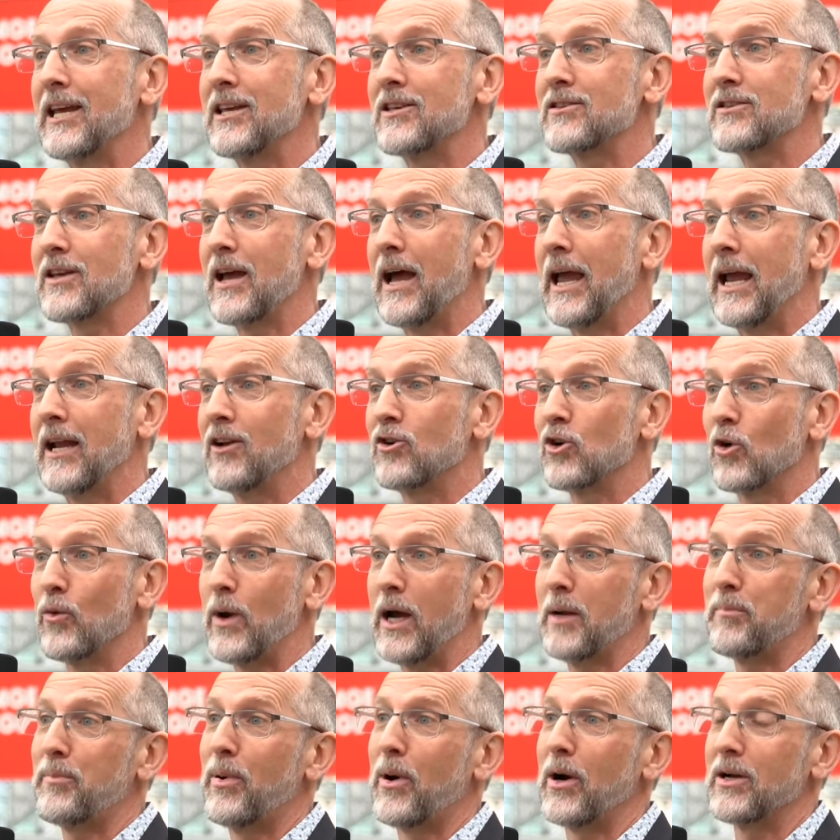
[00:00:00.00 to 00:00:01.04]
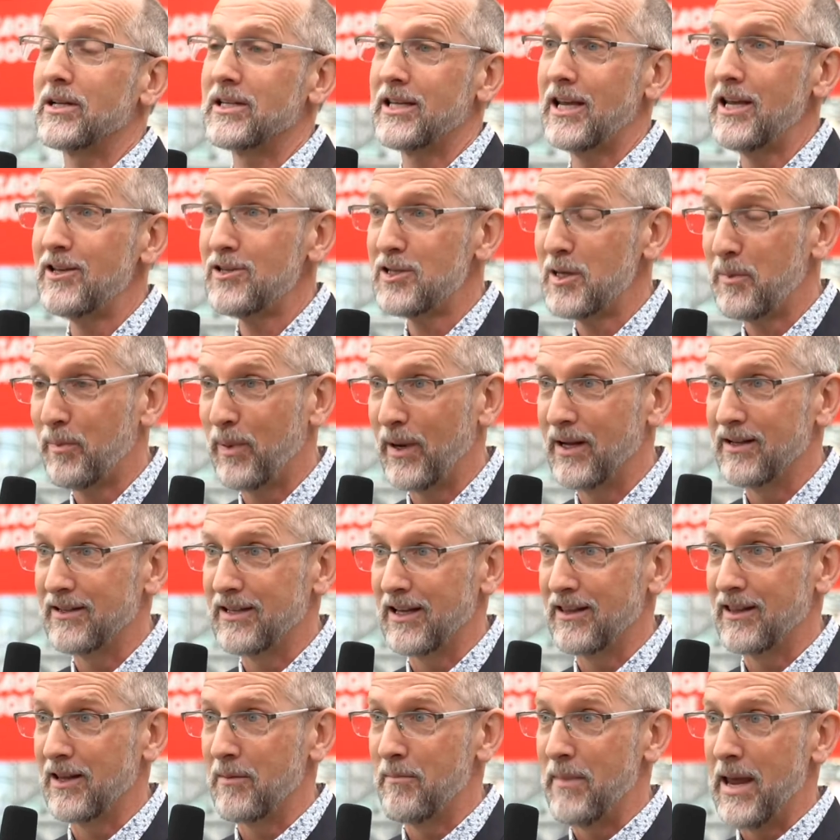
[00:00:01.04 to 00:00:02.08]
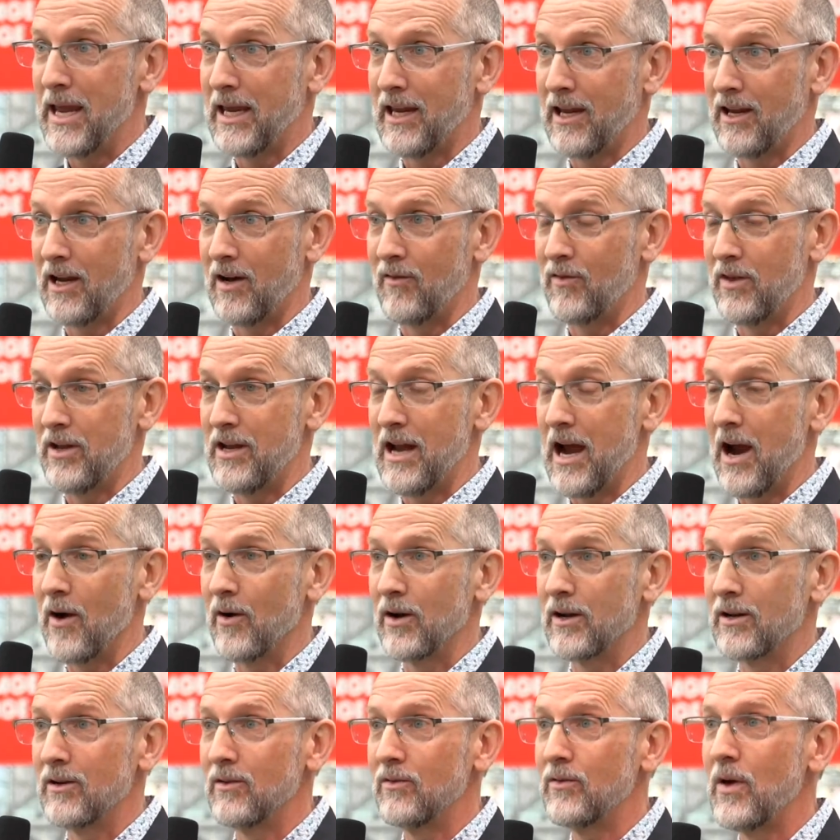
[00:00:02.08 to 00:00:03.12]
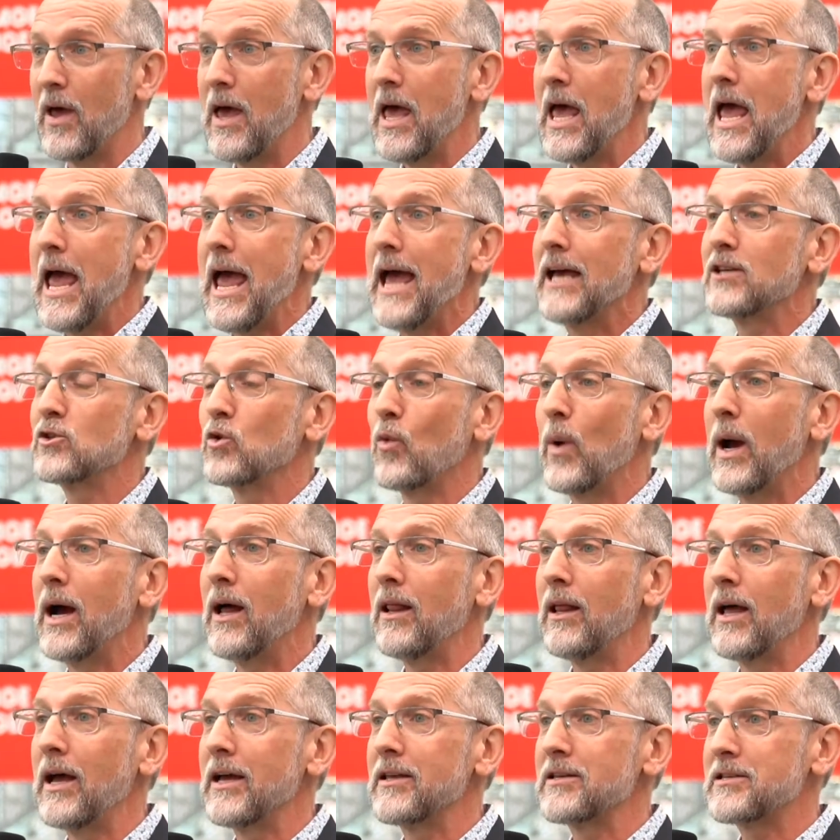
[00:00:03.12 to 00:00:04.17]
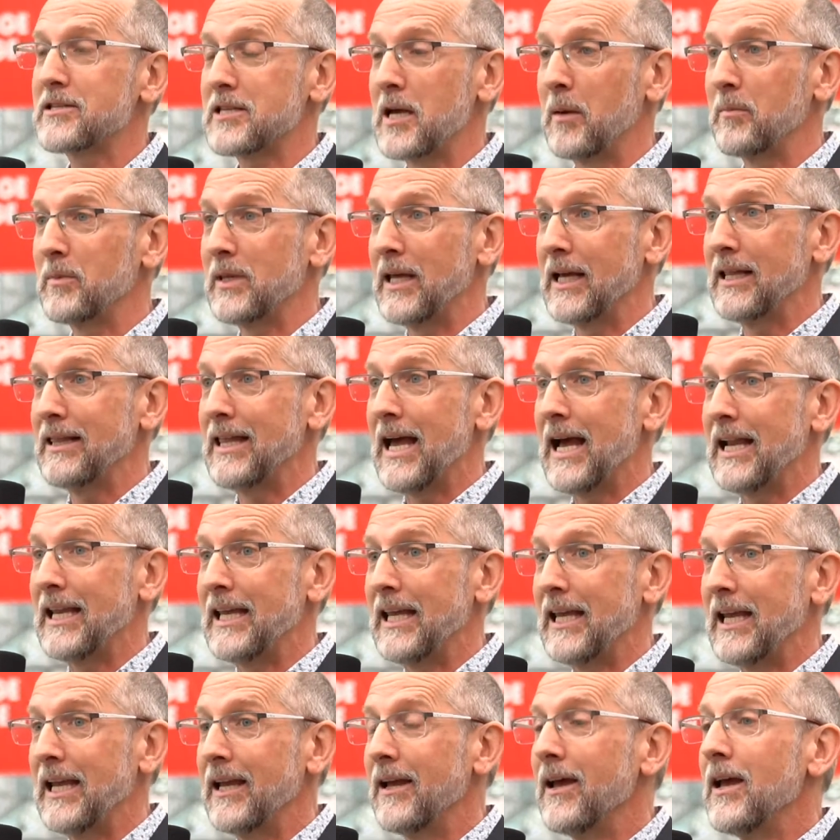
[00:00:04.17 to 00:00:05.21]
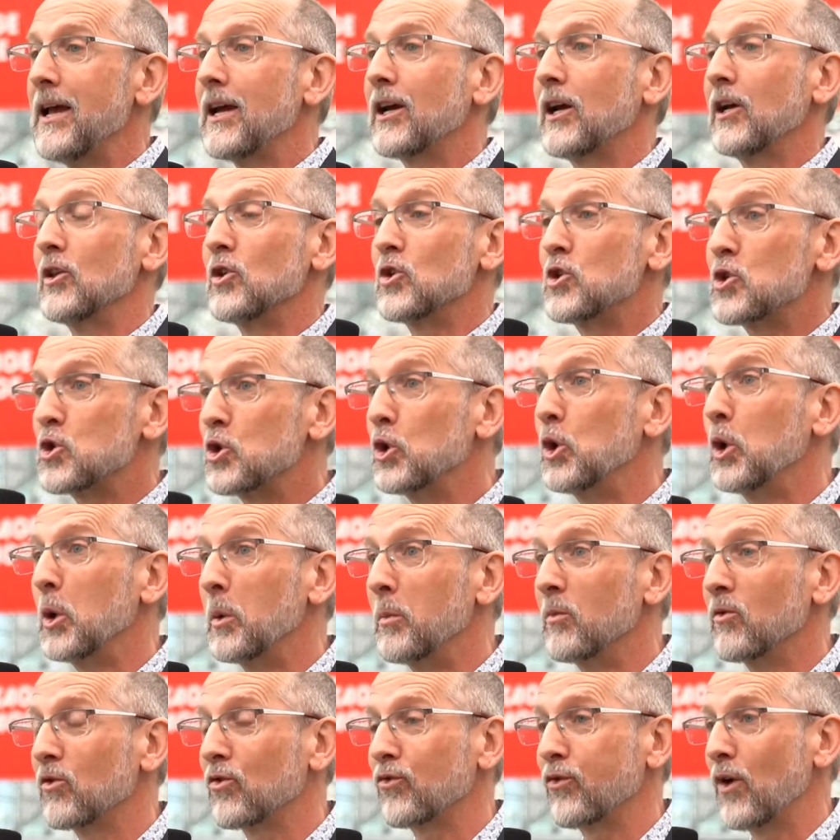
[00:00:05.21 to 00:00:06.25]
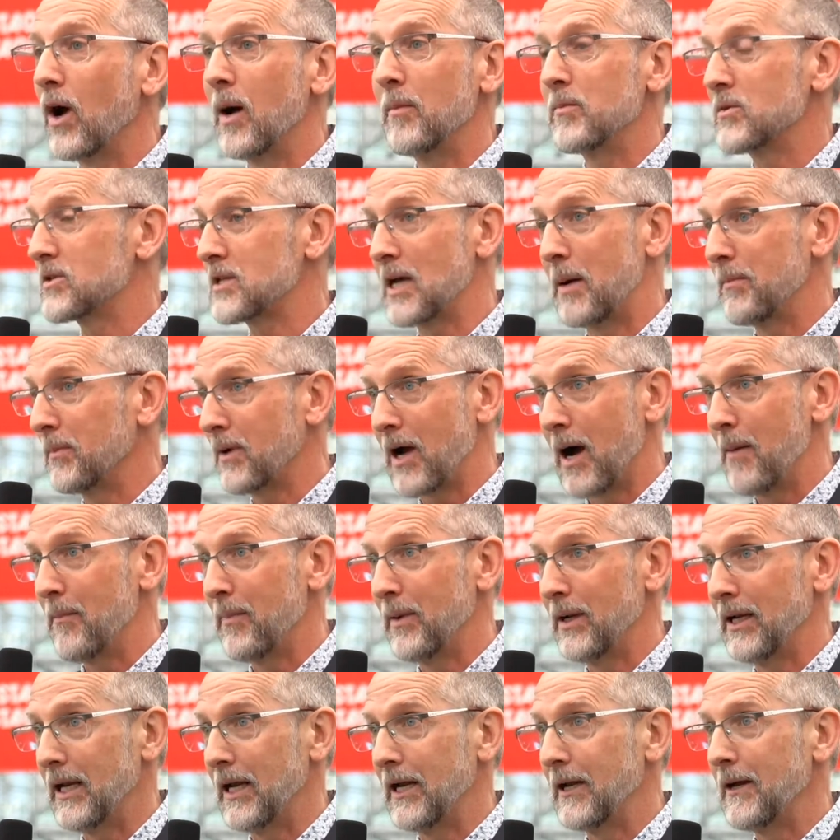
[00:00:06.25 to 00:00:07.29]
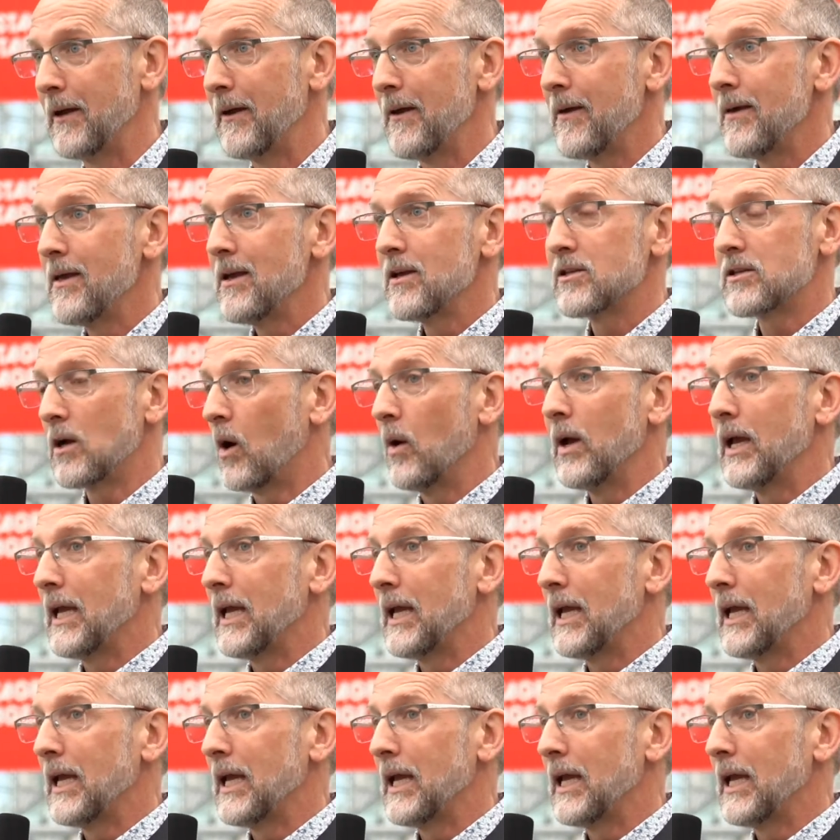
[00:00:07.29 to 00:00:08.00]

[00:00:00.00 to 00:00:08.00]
is a direct participant in the making of the narrative, as well as something that he consumes from some company. So